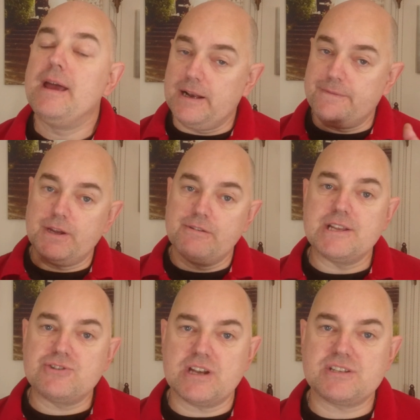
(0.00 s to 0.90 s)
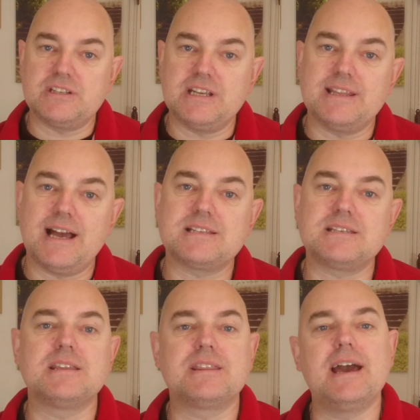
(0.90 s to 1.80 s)
And if you're interested in that,
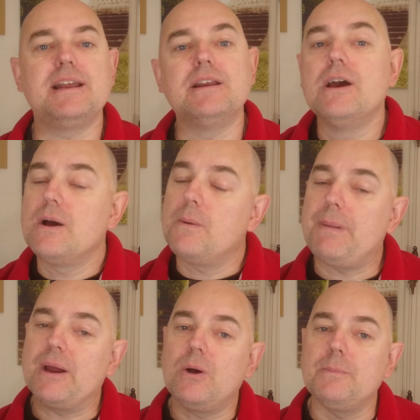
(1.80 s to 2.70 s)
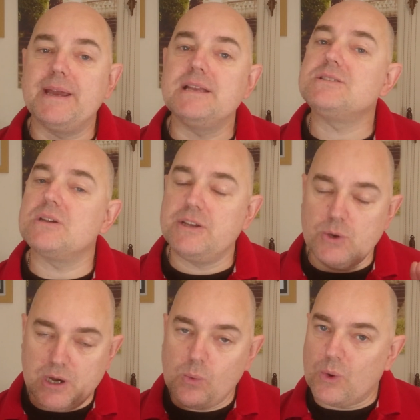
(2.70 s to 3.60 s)
then by all means, you
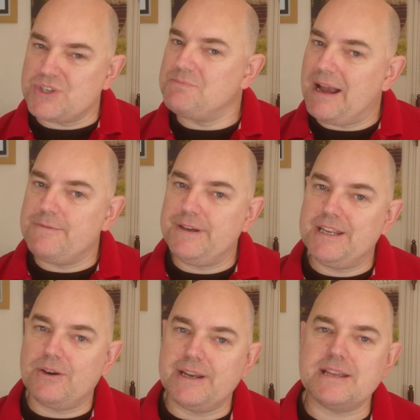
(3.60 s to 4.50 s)
can watch my video on